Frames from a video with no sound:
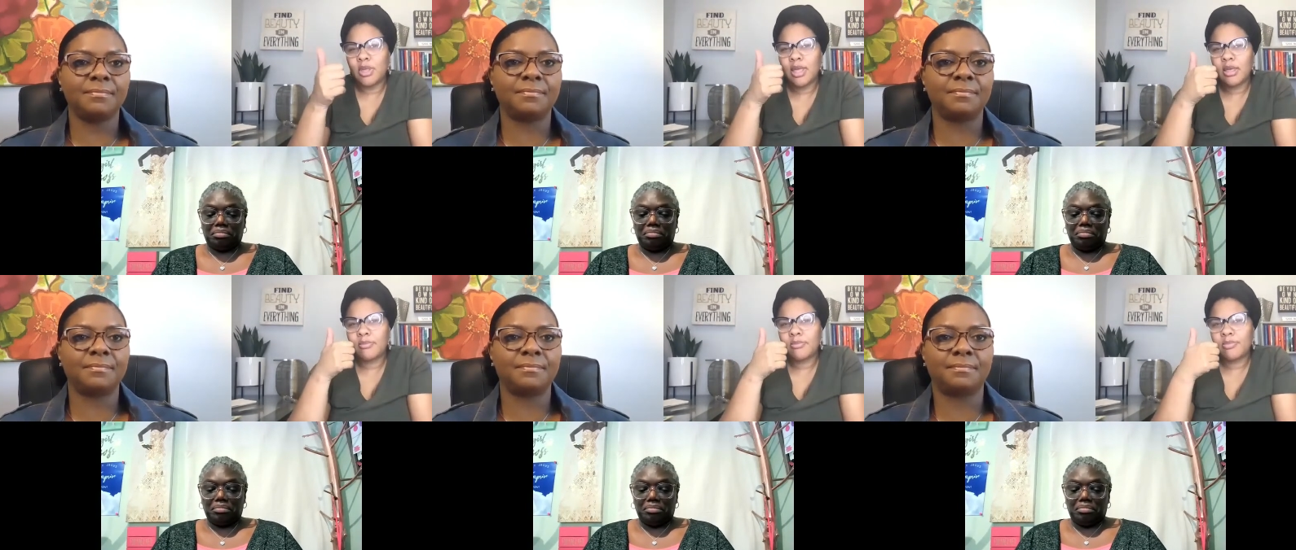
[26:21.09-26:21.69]

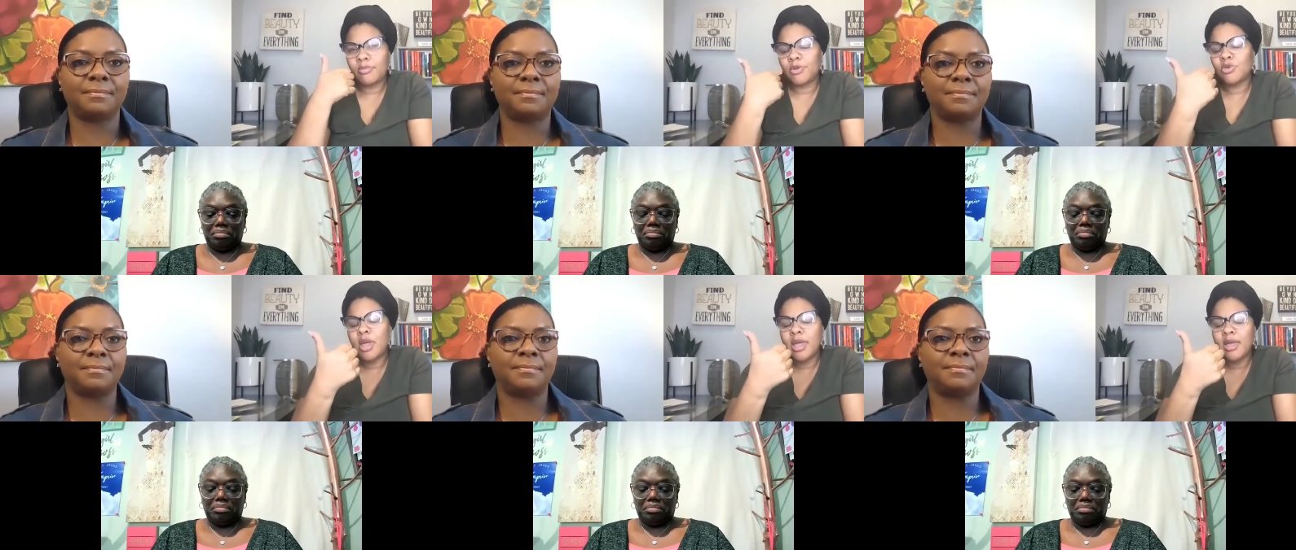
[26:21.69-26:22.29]
Speaker 1: camp.
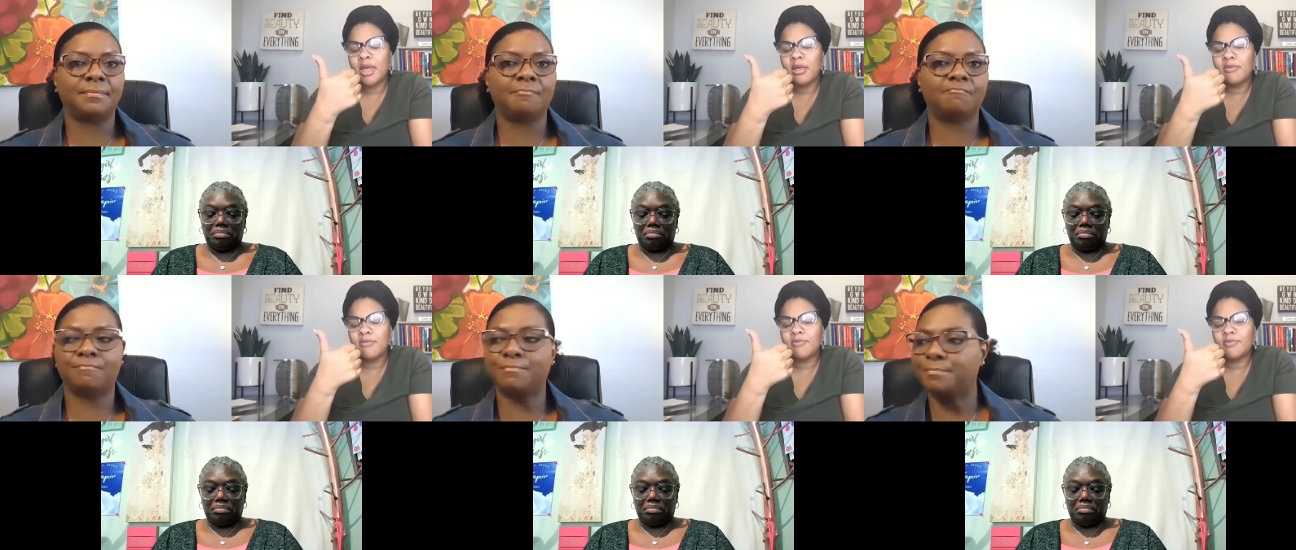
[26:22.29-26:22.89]
You
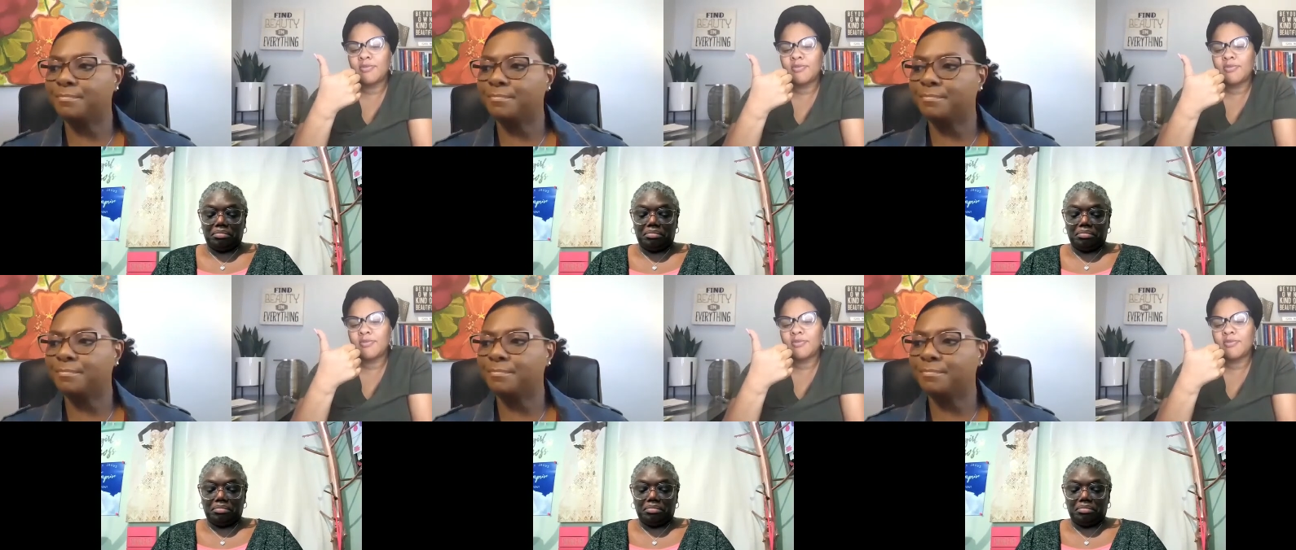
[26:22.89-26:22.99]
have